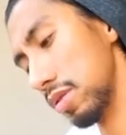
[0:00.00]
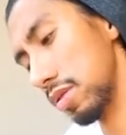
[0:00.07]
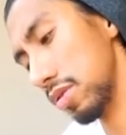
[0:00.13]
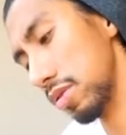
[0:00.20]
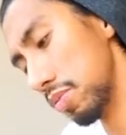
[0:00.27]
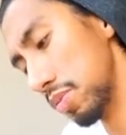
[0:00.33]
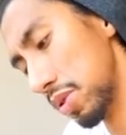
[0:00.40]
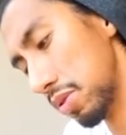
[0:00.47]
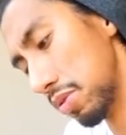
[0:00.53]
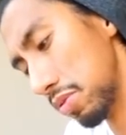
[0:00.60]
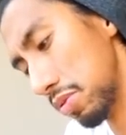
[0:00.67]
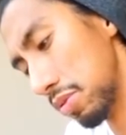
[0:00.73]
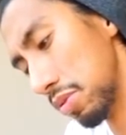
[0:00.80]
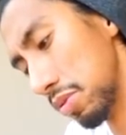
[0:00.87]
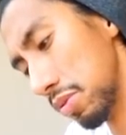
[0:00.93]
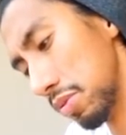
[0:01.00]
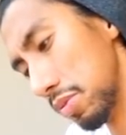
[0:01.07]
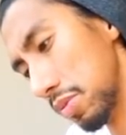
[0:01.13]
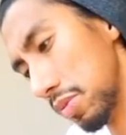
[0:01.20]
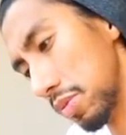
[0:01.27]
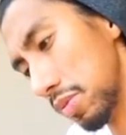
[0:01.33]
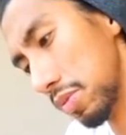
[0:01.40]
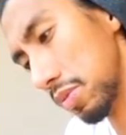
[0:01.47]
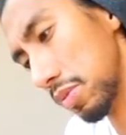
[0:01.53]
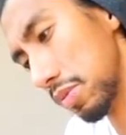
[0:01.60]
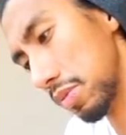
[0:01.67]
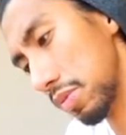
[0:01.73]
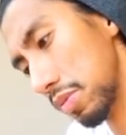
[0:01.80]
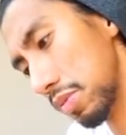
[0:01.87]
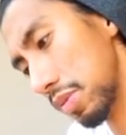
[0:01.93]
Jupiter ruled.
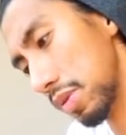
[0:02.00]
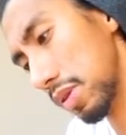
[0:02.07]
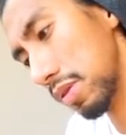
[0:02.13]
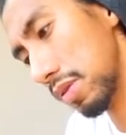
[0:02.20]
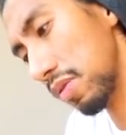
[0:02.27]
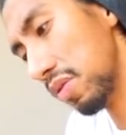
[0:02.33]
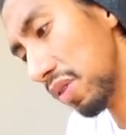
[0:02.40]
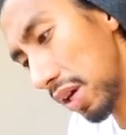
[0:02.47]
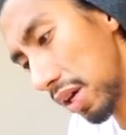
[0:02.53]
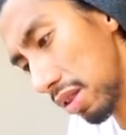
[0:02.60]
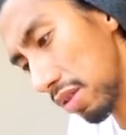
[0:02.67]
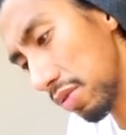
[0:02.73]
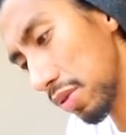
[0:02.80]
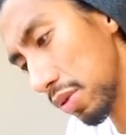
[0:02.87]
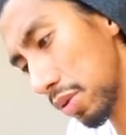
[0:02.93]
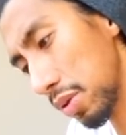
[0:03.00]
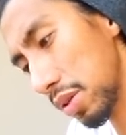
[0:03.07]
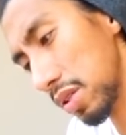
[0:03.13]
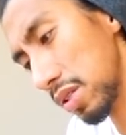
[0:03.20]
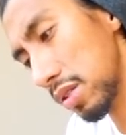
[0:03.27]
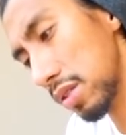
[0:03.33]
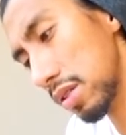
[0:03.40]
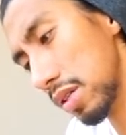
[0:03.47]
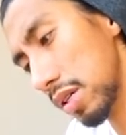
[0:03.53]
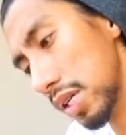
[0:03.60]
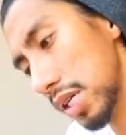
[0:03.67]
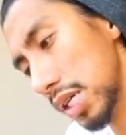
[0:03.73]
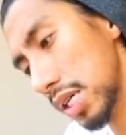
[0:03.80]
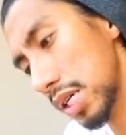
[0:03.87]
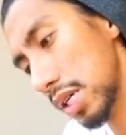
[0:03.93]
Faith, of course.
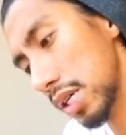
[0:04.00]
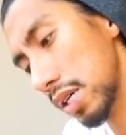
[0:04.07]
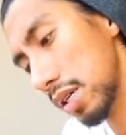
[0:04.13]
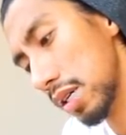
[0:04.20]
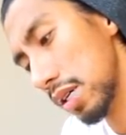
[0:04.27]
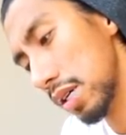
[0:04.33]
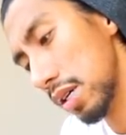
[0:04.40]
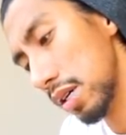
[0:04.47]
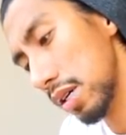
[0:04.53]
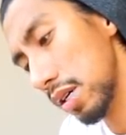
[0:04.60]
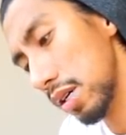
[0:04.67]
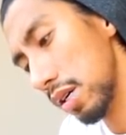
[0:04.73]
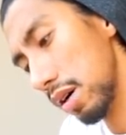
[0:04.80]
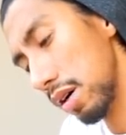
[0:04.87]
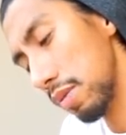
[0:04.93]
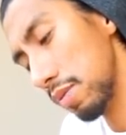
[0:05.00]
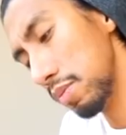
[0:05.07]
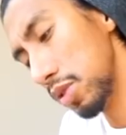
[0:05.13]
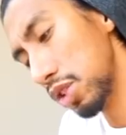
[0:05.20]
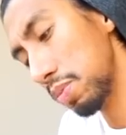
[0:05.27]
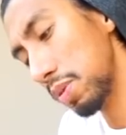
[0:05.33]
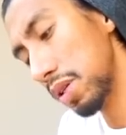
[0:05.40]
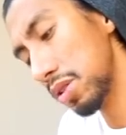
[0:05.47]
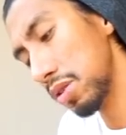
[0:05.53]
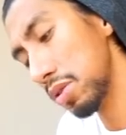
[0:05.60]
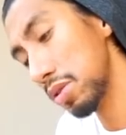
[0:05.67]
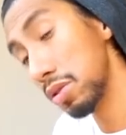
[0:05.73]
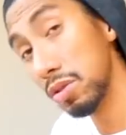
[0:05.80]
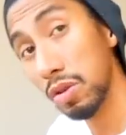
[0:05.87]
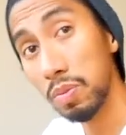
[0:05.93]
Um, Jupiter is
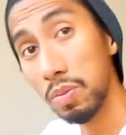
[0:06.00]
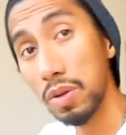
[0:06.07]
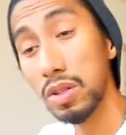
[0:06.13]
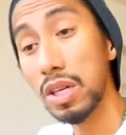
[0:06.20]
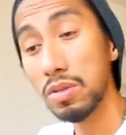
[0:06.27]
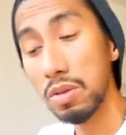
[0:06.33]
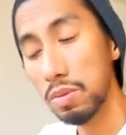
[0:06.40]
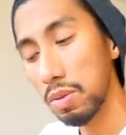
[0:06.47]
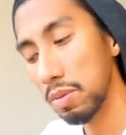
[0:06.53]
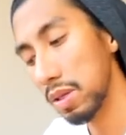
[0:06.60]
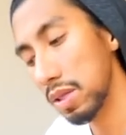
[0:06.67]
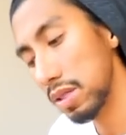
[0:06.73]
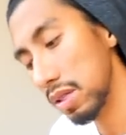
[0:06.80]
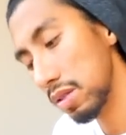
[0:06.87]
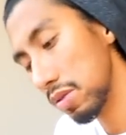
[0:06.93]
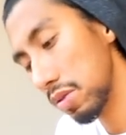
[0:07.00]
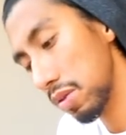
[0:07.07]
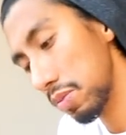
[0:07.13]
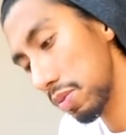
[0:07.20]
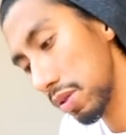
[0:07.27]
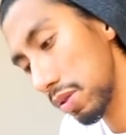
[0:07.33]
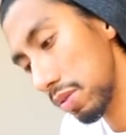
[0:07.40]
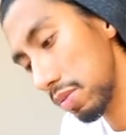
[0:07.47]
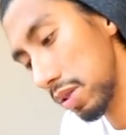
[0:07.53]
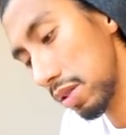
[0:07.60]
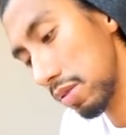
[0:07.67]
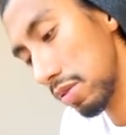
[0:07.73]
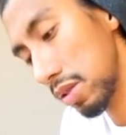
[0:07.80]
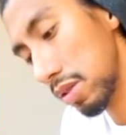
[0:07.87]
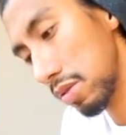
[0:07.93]
going to Scorpio. That's why probably I said Scorpio. It could be
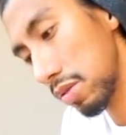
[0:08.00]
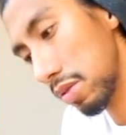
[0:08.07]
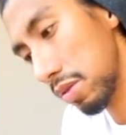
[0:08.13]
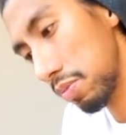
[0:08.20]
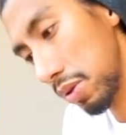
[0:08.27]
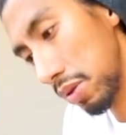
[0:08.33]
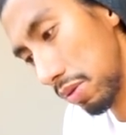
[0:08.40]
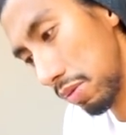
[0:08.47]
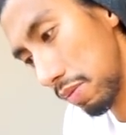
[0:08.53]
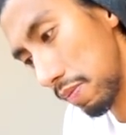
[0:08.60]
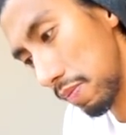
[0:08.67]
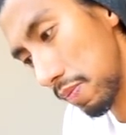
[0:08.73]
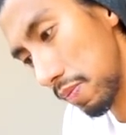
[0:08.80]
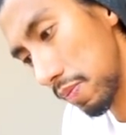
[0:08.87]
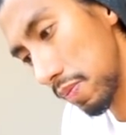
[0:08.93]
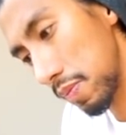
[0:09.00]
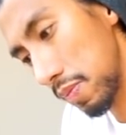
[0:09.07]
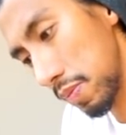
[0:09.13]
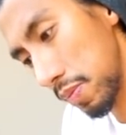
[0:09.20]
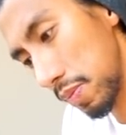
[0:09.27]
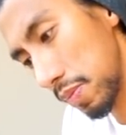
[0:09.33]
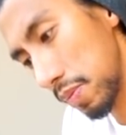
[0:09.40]
dealing with a Scorpio. Mm-hmm.